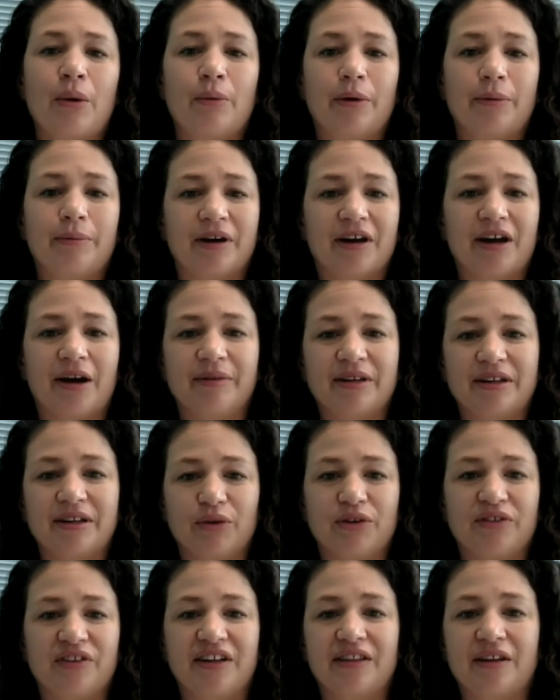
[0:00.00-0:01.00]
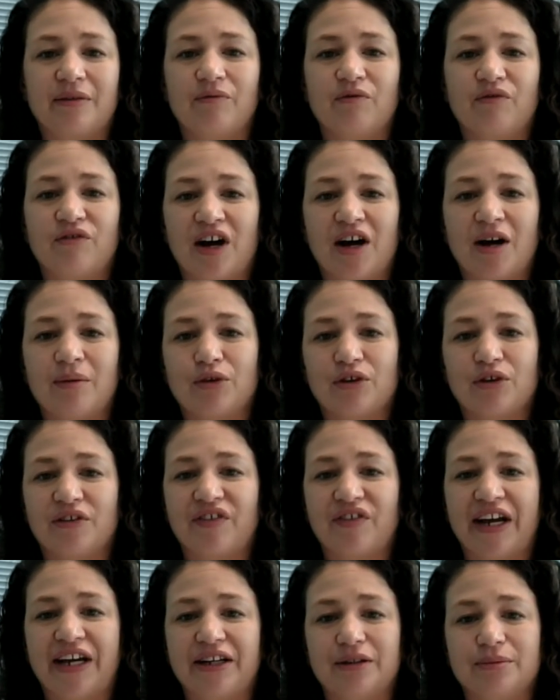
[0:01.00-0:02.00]
We're seeing them far more
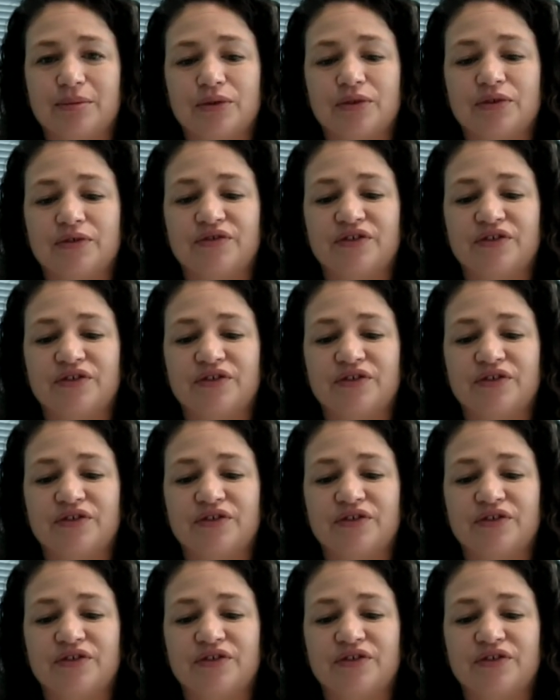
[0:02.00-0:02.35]
available